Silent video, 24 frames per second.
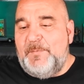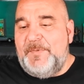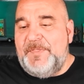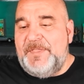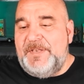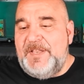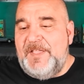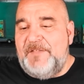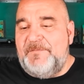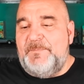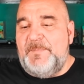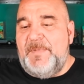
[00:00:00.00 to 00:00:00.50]
with
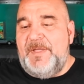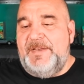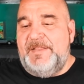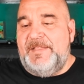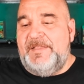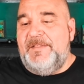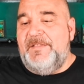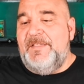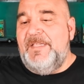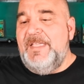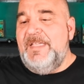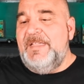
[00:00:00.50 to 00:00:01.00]
enough
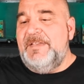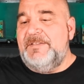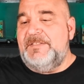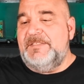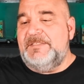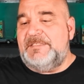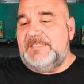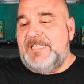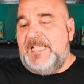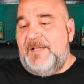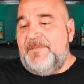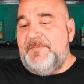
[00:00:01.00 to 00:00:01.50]
money to
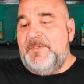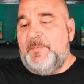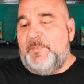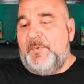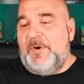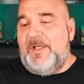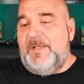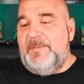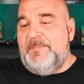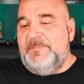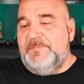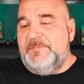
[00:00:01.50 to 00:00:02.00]
solve their
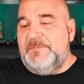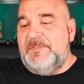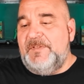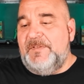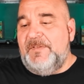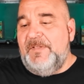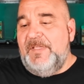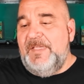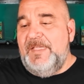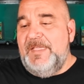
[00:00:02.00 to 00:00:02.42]
problems.